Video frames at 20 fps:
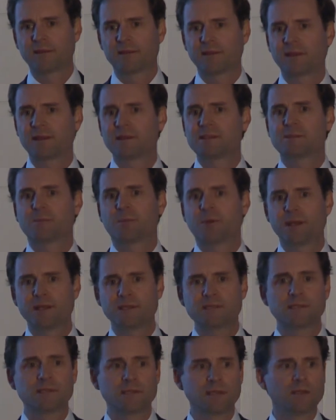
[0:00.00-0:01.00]
that then
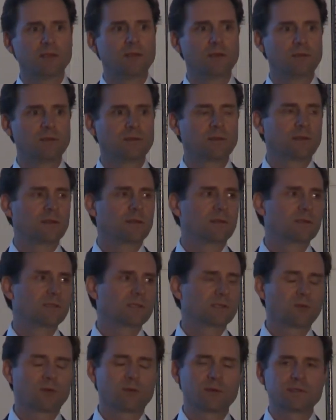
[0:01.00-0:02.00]
spreads, and that the
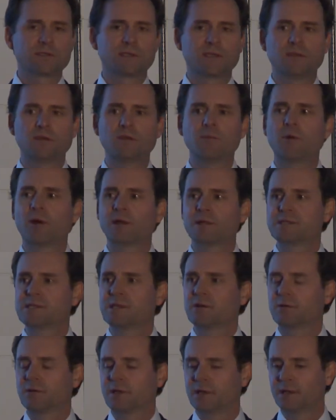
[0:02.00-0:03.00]
stories that you might
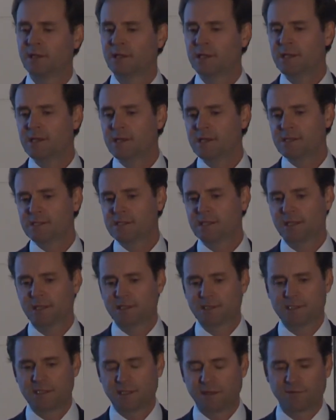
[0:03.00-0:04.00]
tell
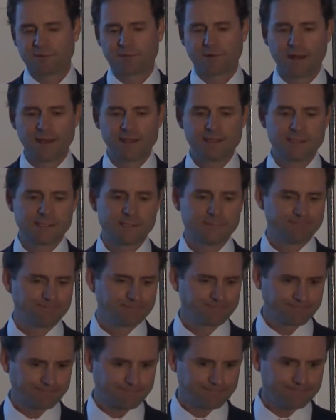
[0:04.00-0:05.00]
to your friends
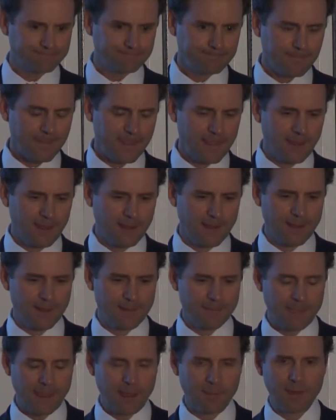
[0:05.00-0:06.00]

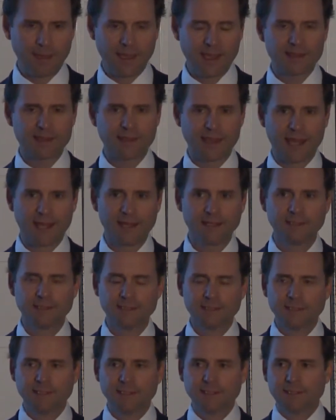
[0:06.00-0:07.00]
about that.
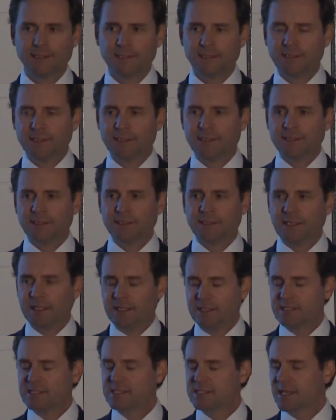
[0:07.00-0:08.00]

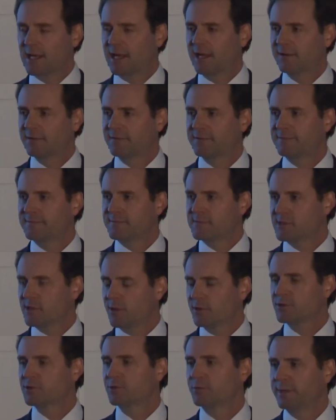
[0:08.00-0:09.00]
In this day of
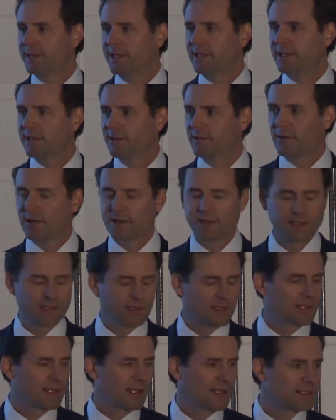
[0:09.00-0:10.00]
social media, I
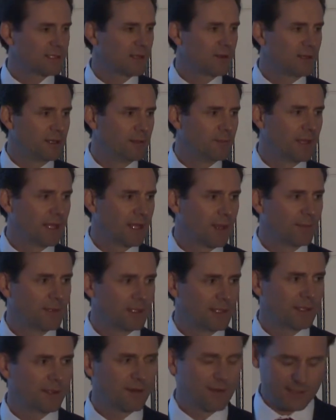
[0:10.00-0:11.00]
think that that's only
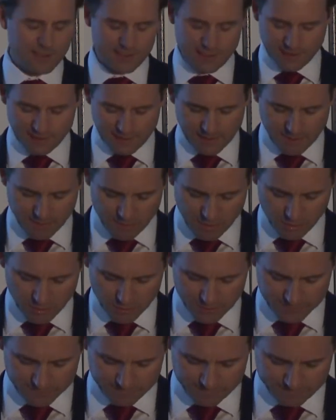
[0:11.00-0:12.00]
becoming increasingly
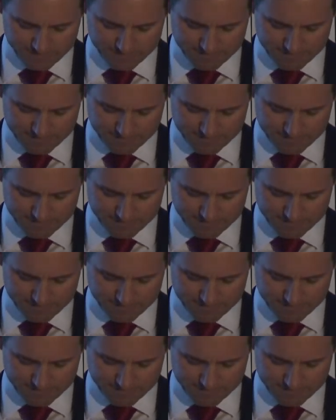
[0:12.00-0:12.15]
important.